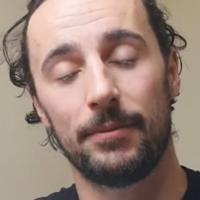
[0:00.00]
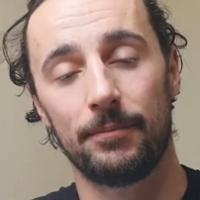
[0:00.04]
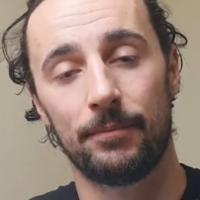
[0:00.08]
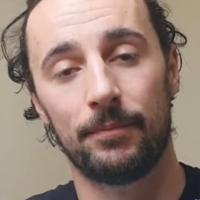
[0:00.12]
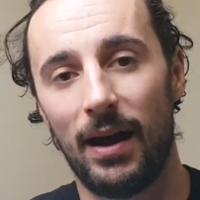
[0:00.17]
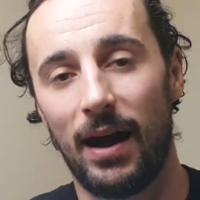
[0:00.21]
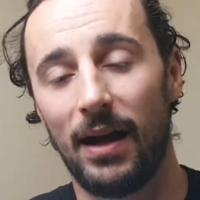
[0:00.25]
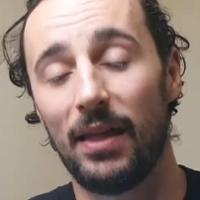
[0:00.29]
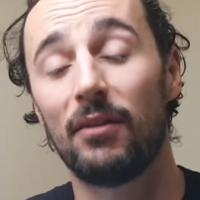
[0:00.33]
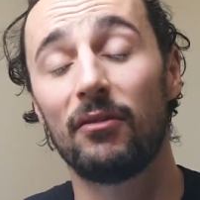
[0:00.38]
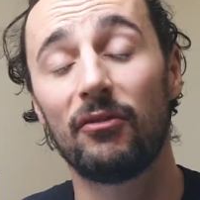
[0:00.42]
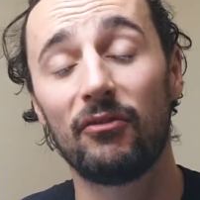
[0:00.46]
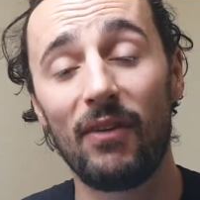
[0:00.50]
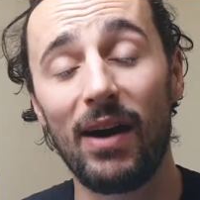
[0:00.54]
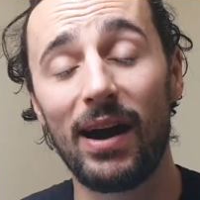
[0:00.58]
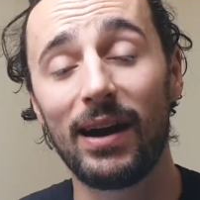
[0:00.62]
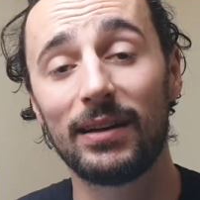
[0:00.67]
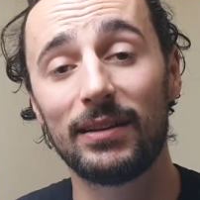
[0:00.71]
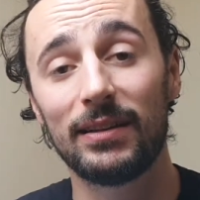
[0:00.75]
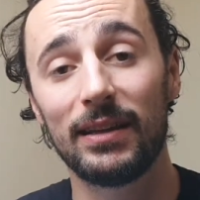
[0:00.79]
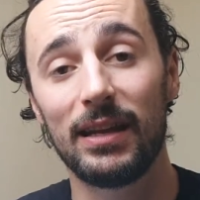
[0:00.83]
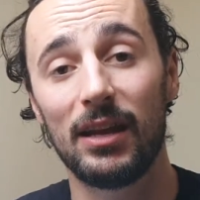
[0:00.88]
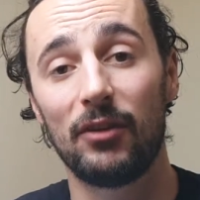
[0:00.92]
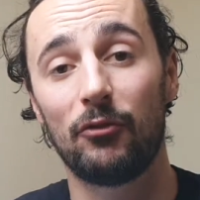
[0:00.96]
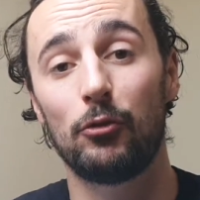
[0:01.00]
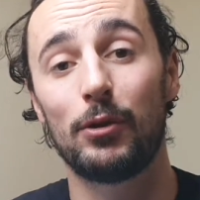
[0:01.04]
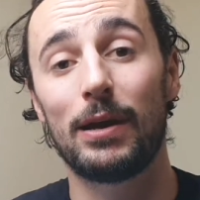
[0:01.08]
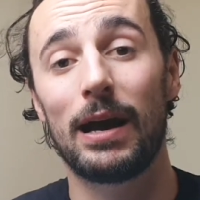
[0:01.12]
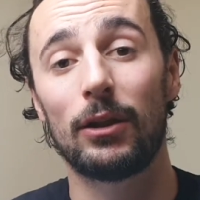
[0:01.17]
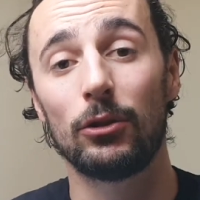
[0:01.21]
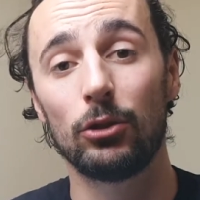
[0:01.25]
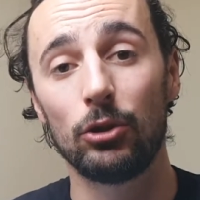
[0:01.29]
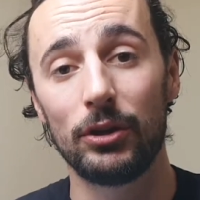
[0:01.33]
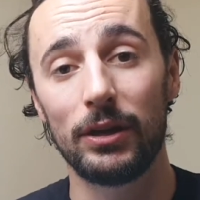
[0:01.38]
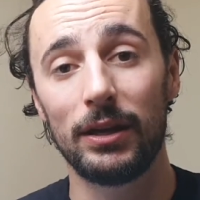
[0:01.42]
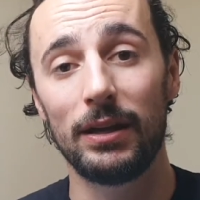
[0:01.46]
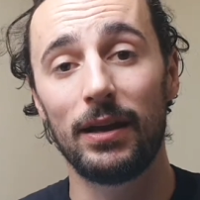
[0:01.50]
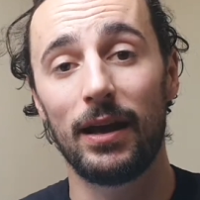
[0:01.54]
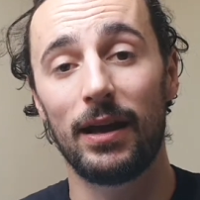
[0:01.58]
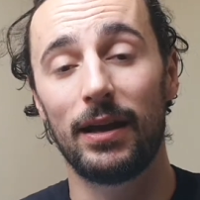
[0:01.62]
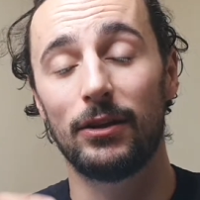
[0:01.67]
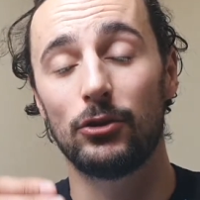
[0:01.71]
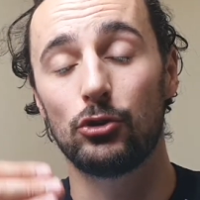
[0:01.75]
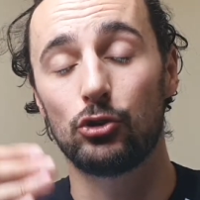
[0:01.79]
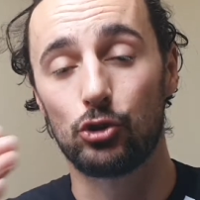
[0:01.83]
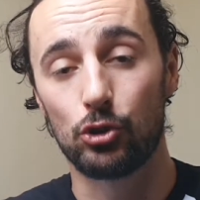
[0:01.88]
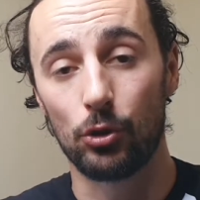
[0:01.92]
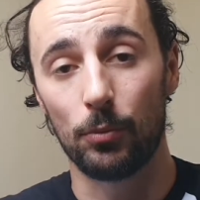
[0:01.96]
And then finally, if we are looking
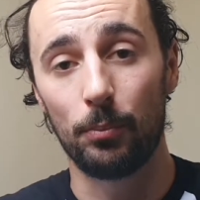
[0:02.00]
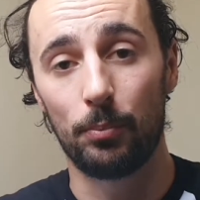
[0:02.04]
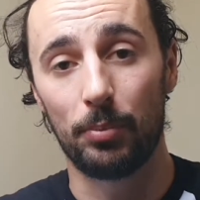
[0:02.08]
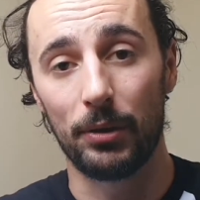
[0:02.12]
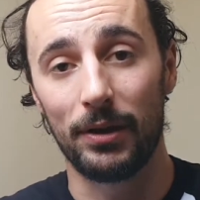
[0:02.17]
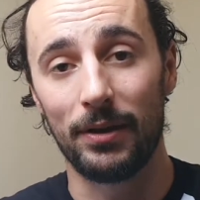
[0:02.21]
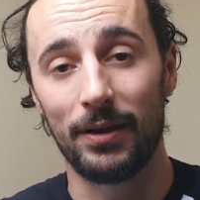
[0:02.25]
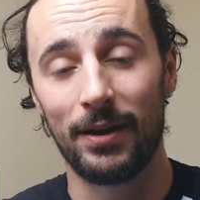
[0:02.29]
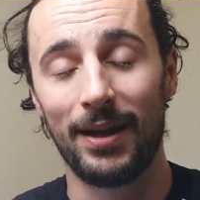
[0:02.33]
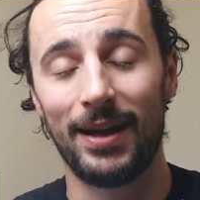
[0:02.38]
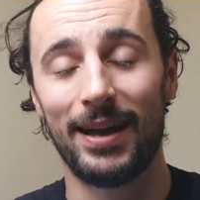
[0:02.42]
at jumping